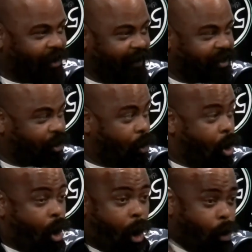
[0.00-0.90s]
don't have to go,
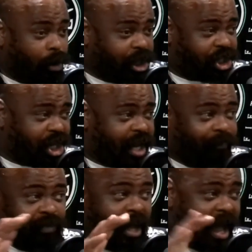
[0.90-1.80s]
holy
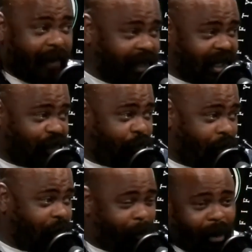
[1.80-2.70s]
shit, everything's
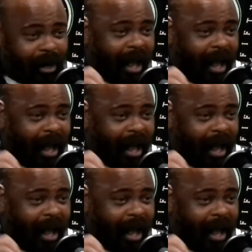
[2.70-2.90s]
falling apart.